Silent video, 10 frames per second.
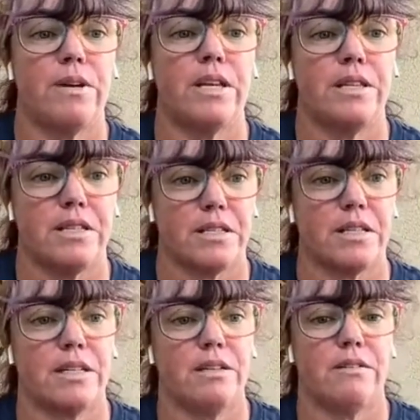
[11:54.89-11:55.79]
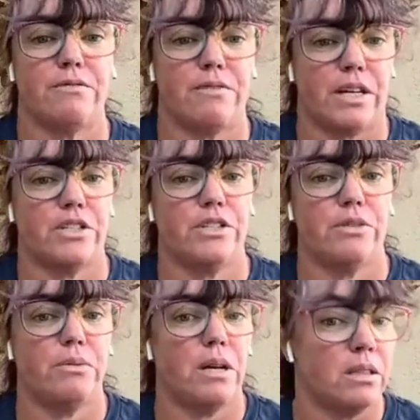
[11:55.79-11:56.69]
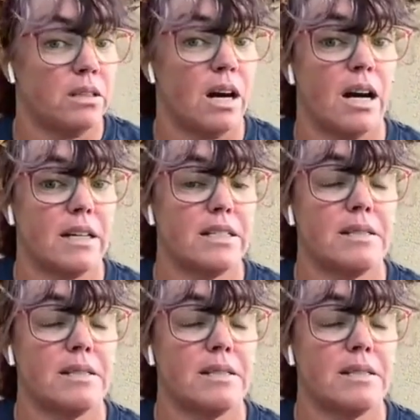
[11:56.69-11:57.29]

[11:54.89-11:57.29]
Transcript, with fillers: and this can affect you a lot.